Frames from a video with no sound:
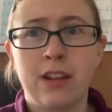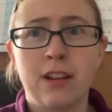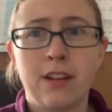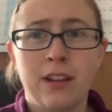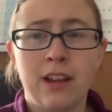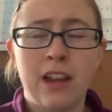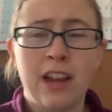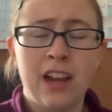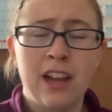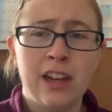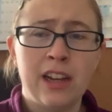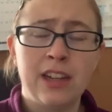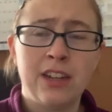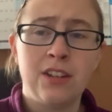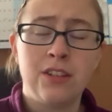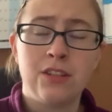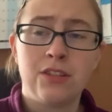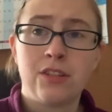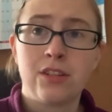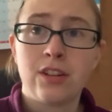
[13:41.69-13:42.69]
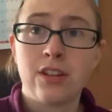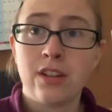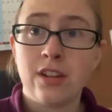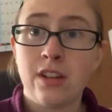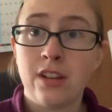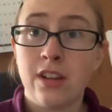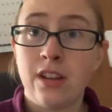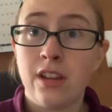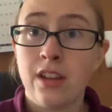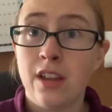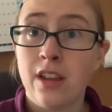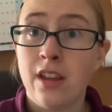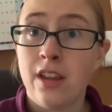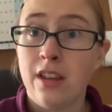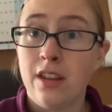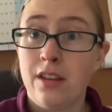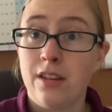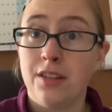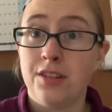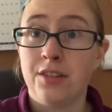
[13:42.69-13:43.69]
And
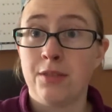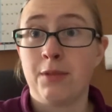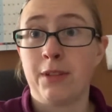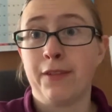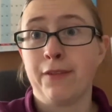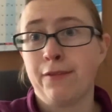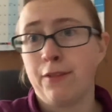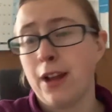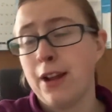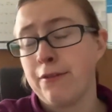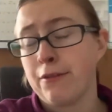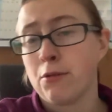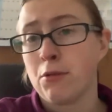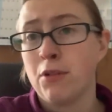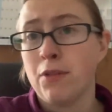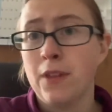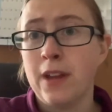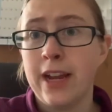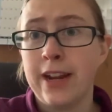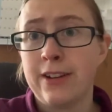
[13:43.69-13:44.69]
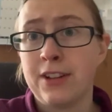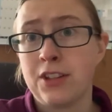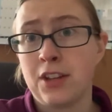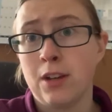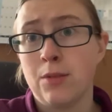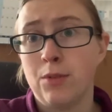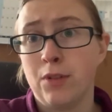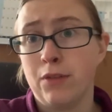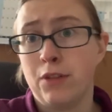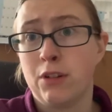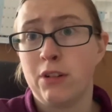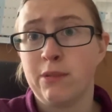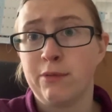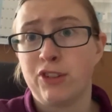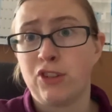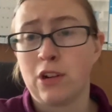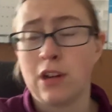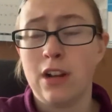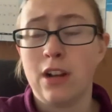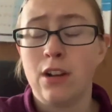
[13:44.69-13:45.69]
there's something for everyone there in terms of if you're
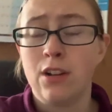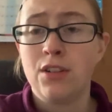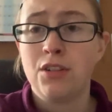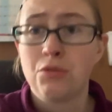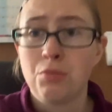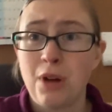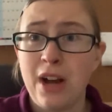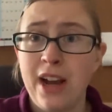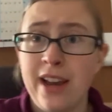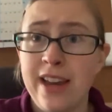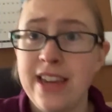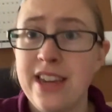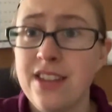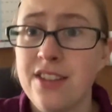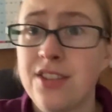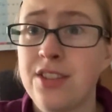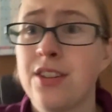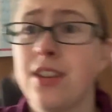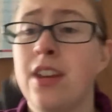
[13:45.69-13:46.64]
trying to lose weight,